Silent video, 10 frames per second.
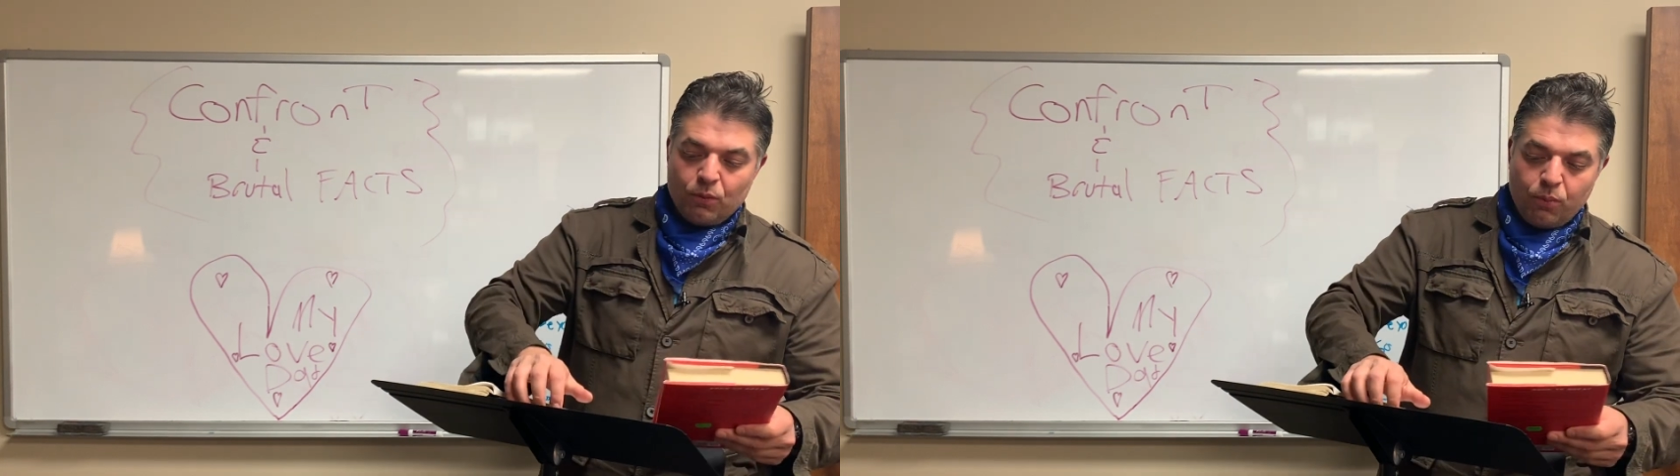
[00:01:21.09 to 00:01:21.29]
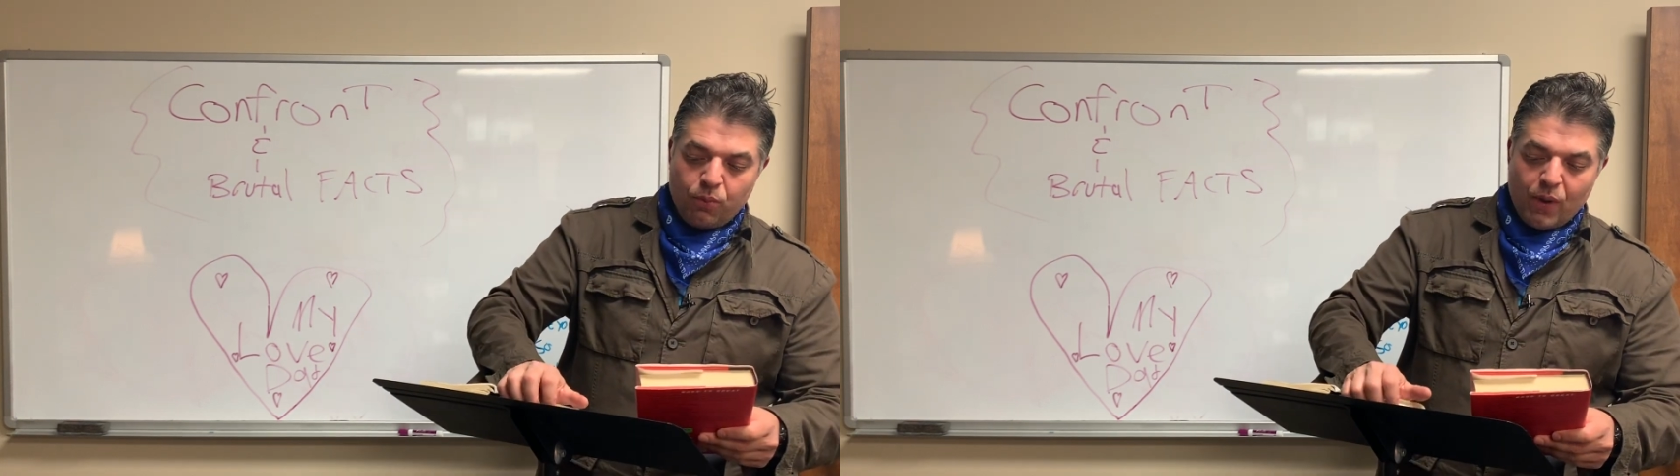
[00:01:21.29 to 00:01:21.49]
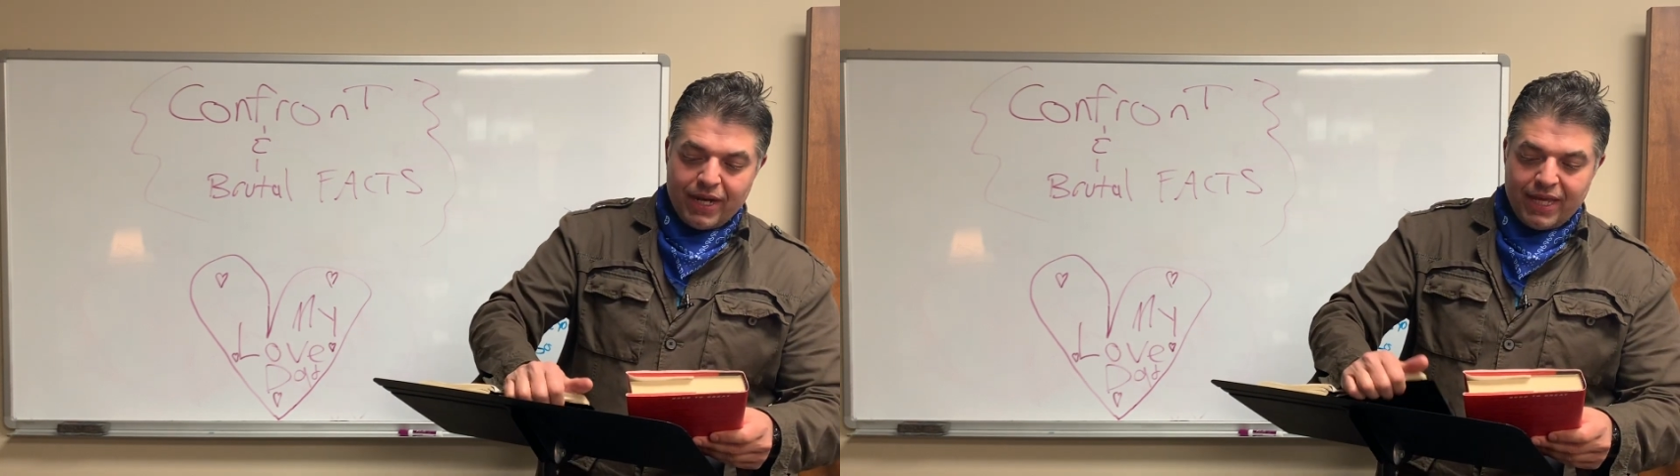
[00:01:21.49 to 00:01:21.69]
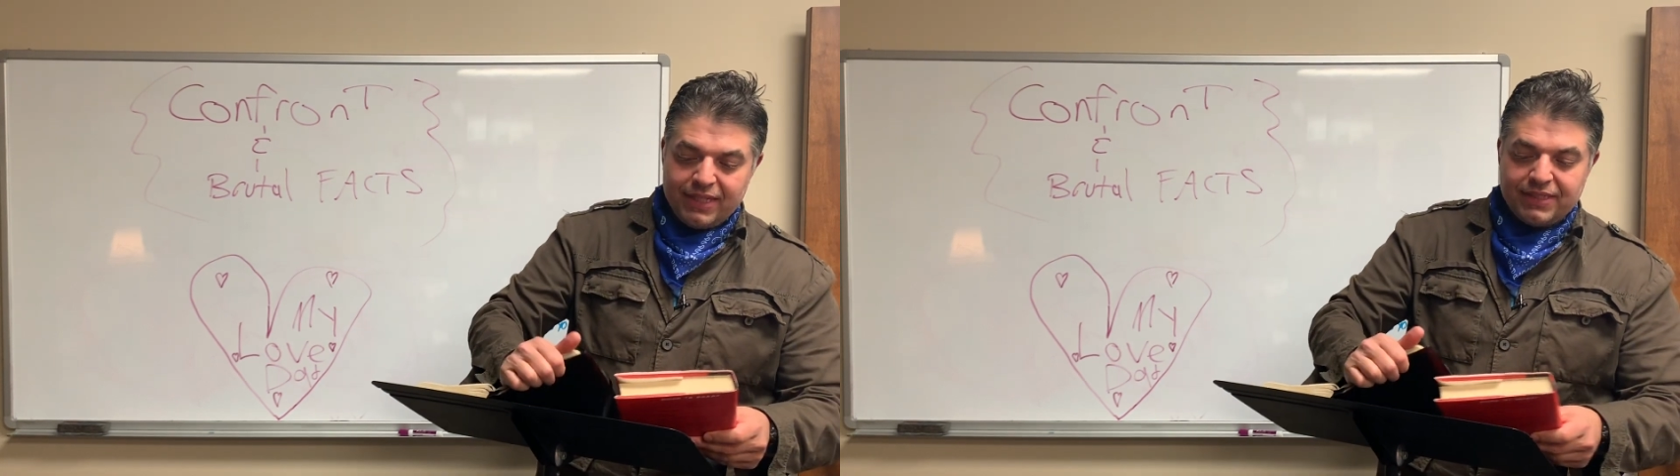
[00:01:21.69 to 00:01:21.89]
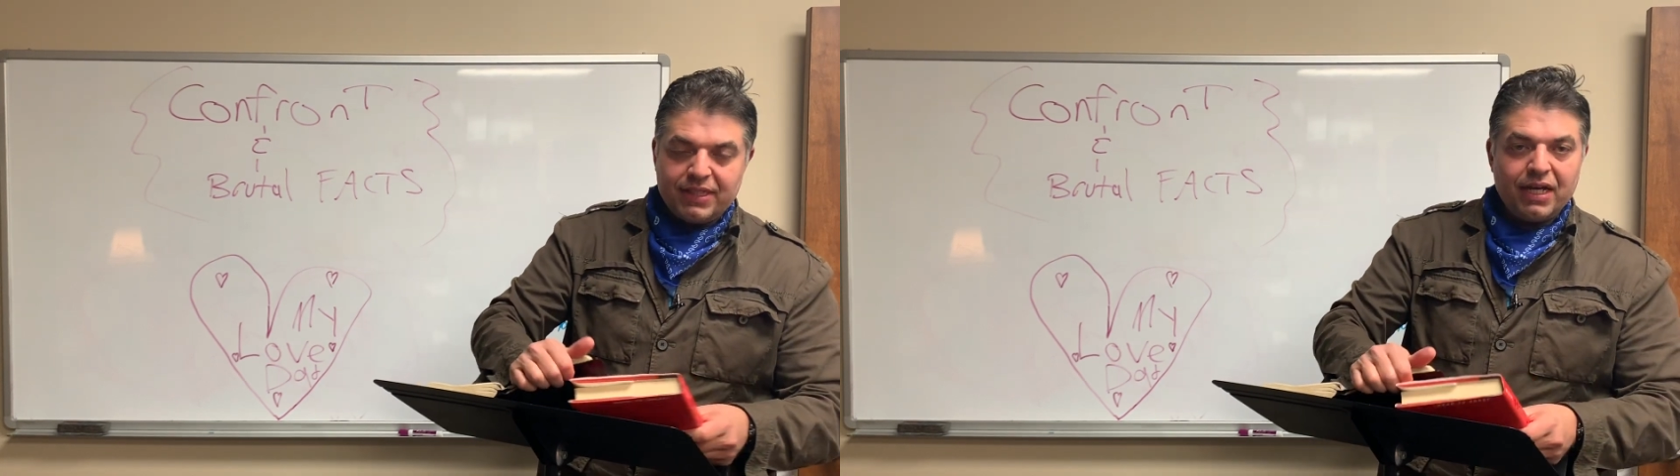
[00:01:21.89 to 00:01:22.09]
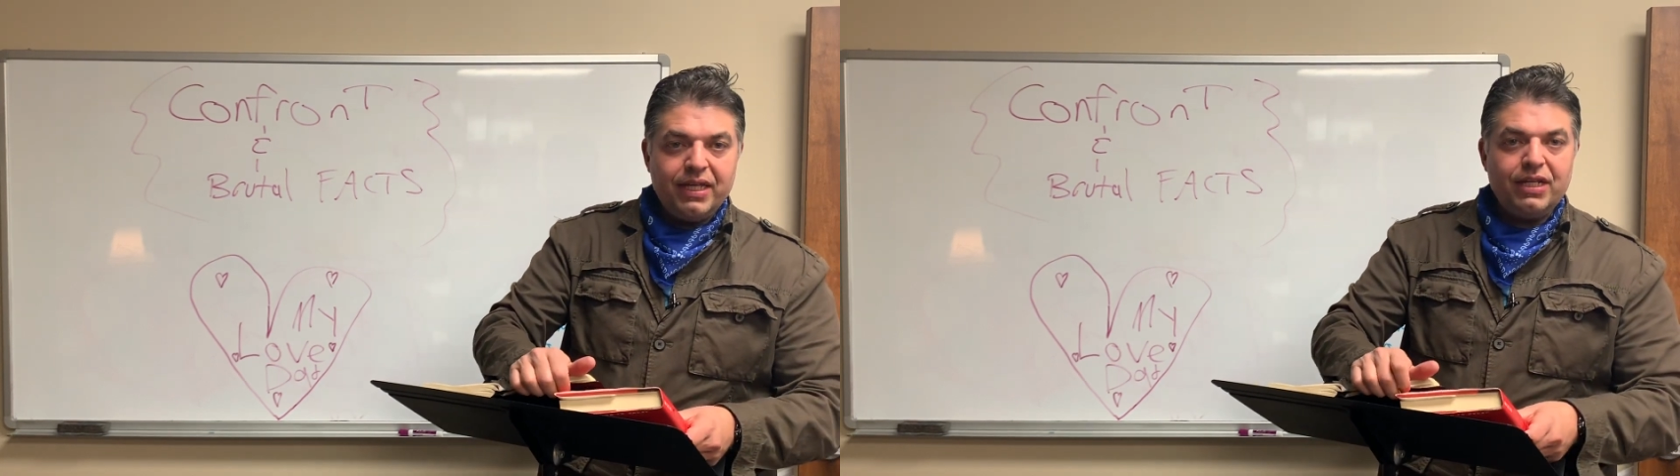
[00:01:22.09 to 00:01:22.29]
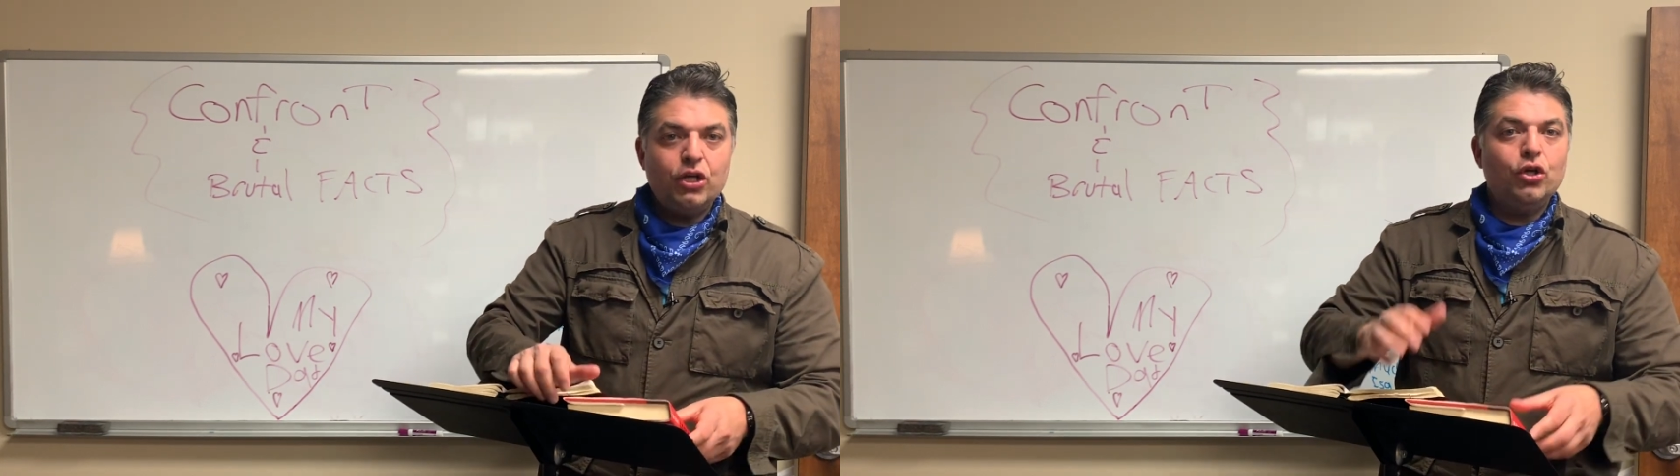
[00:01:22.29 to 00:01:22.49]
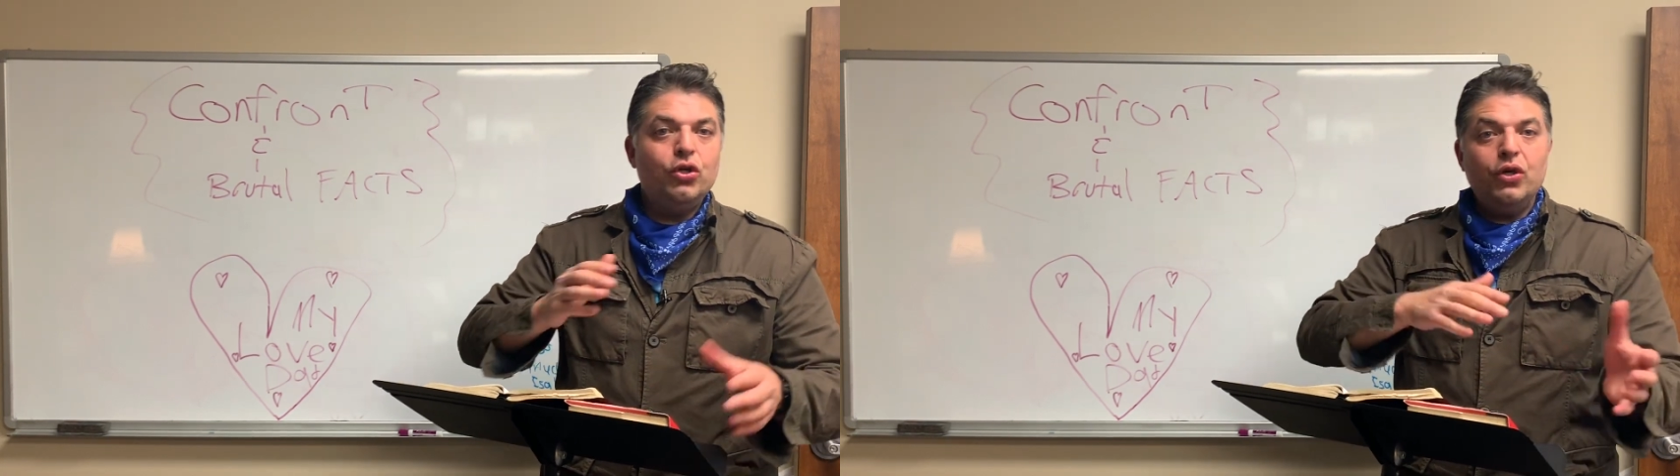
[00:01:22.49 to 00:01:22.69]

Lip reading: When he studied